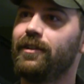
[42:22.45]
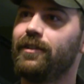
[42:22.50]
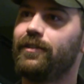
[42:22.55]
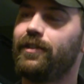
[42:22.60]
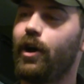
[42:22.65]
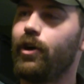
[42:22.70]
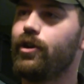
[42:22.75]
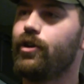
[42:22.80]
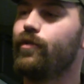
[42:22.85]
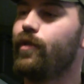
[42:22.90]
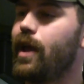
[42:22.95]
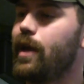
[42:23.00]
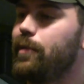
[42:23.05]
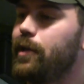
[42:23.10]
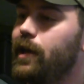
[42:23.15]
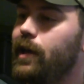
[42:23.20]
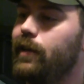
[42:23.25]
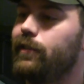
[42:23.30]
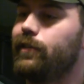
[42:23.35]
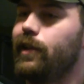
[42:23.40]
Saudi
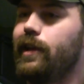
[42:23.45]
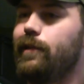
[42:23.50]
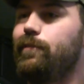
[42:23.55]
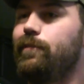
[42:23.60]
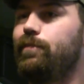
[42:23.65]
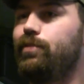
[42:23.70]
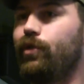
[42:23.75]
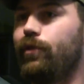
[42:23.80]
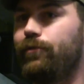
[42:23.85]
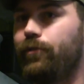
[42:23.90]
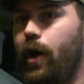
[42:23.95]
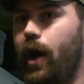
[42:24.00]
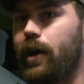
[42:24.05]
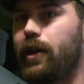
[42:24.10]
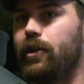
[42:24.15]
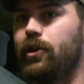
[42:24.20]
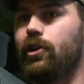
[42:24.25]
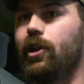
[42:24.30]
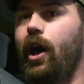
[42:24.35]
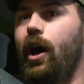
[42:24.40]
Arabia has like
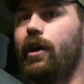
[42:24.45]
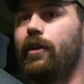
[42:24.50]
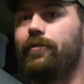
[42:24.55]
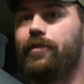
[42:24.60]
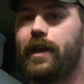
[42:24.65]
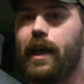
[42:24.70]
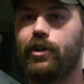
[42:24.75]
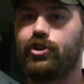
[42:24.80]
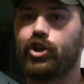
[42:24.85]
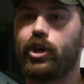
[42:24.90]
provided a lot of the